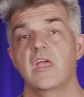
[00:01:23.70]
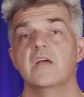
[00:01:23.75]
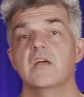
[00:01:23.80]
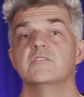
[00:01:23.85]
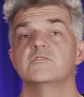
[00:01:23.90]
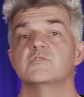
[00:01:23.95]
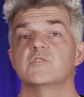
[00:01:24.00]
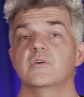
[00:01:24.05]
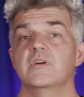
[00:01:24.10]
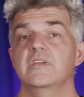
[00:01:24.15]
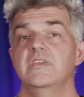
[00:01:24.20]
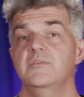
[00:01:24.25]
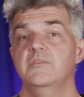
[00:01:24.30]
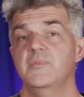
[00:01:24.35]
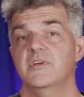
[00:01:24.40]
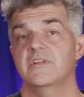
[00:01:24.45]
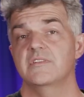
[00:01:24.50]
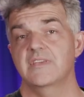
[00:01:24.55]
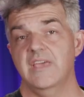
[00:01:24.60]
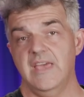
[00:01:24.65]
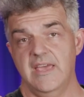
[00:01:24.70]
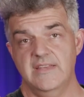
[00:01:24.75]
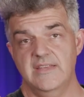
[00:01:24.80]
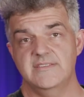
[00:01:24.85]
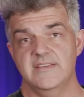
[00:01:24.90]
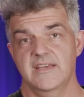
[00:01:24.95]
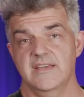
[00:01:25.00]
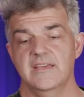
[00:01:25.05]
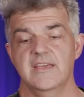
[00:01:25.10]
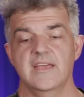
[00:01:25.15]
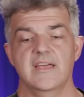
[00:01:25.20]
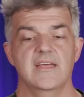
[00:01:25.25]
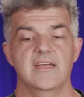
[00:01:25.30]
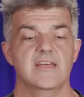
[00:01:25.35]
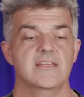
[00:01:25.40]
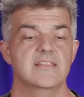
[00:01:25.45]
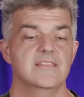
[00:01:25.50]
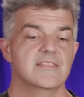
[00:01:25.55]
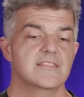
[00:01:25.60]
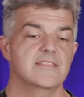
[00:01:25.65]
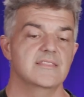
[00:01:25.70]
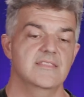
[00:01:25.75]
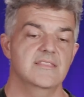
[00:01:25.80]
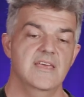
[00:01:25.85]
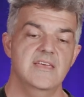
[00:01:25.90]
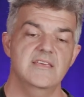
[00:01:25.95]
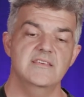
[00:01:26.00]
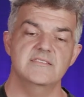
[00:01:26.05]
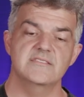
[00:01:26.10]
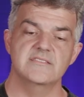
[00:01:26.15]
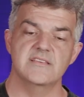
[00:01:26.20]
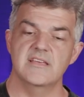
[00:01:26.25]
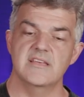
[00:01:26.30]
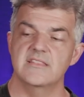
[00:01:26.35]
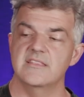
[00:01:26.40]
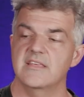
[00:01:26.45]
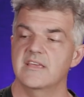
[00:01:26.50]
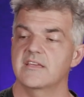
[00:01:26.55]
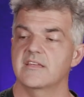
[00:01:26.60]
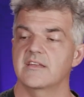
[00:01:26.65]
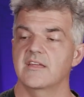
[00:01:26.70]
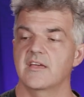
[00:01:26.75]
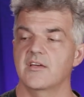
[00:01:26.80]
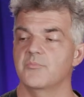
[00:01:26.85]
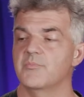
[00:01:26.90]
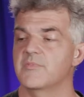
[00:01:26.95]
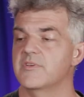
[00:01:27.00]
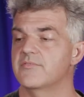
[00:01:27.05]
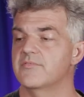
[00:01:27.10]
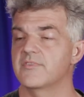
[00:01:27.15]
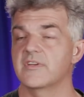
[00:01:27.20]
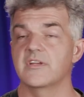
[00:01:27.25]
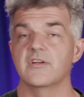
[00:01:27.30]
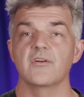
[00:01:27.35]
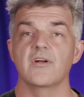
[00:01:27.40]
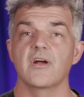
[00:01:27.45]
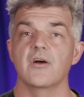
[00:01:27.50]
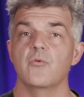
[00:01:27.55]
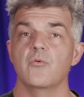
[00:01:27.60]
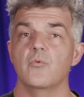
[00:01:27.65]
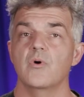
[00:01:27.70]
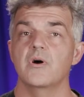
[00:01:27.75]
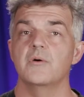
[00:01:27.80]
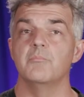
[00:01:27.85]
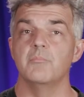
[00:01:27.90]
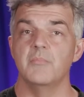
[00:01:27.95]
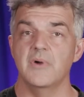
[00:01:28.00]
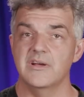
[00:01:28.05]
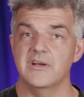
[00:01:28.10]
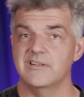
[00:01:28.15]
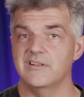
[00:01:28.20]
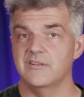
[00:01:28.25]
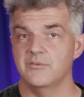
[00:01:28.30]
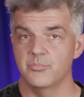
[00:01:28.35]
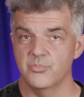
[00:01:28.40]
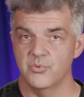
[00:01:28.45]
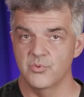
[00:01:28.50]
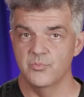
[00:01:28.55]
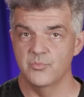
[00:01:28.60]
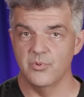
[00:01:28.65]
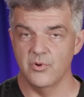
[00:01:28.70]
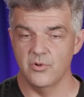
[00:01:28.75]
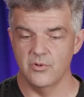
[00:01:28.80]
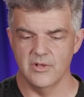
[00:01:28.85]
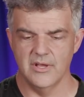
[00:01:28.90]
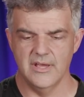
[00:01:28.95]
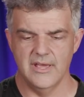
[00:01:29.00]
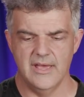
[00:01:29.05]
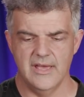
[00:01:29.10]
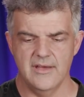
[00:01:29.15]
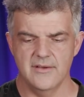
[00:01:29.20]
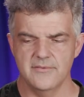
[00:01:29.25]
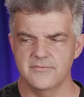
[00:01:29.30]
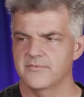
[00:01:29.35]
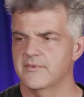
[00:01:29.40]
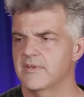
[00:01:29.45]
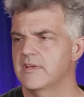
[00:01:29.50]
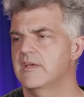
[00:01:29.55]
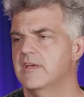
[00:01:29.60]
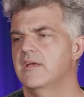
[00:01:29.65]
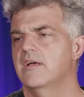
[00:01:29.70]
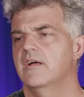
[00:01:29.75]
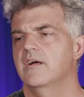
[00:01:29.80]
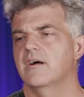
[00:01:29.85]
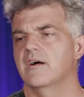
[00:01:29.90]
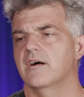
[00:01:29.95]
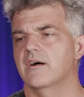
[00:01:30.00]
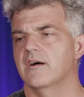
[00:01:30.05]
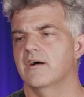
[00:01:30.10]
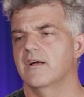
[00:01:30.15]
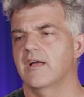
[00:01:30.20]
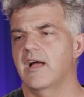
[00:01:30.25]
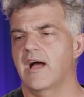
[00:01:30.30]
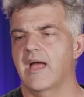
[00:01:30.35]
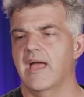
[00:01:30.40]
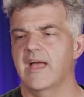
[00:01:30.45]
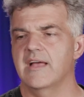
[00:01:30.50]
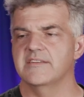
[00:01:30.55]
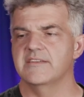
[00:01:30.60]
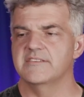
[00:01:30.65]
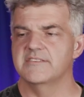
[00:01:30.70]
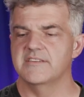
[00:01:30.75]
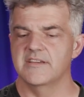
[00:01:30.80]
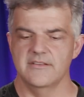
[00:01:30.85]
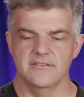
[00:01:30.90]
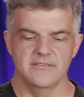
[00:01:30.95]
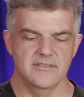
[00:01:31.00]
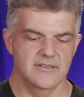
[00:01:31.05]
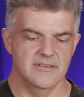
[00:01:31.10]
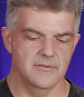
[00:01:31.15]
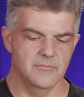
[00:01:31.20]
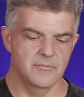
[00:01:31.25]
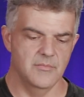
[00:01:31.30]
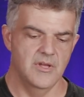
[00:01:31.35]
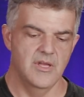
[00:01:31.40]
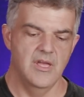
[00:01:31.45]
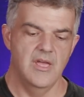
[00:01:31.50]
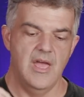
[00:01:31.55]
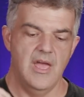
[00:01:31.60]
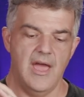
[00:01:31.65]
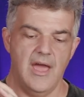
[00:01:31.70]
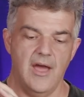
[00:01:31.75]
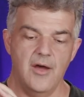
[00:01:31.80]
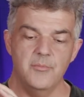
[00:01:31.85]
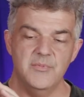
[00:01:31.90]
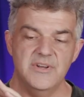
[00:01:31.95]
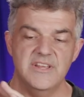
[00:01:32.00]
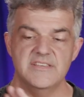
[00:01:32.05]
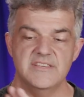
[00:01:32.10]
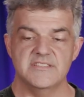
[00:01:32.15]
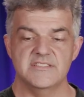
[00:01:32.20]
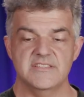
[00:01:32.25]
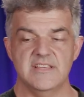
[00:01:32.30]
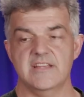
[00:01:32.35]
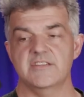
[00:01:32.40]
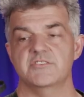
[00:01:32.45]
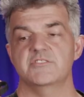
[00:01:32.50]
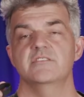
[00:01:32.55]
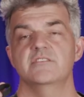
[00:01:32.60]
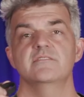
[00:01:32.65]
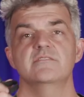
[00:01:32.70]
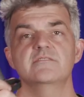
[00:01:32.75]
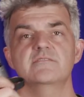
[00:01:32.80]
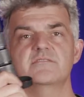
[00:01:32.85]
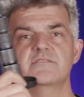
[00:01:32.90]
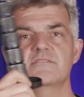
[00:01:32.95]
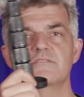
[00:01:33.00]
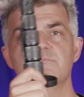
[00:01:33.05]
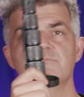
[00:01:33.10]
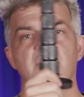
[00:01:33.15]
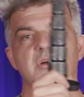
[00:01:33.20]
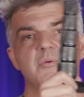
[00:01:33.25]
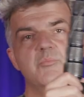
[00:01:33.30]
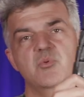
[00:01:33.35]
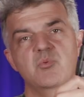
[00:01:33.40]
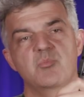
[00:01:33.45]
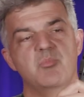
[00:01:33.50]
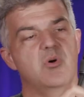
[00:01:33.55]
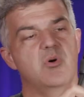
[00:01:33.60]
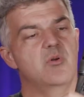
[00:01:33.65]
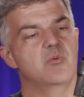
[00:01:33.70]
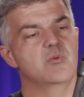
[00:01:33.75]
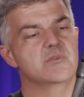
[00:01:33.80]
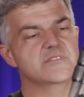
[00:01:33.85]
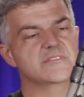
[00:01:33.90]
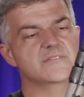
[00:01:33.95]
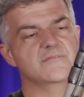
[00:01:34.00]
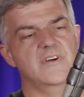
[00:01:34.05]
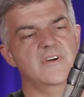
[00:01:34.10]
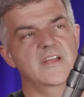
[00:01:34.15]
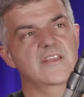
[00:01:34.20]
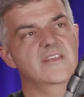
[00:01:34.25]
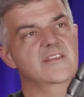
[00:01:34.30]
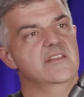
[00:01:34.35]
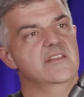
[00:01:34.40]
So I emailed K-Tek and they said they could help me figure out what model boom pole I have. I had to tell them how many sections my boom pole was divided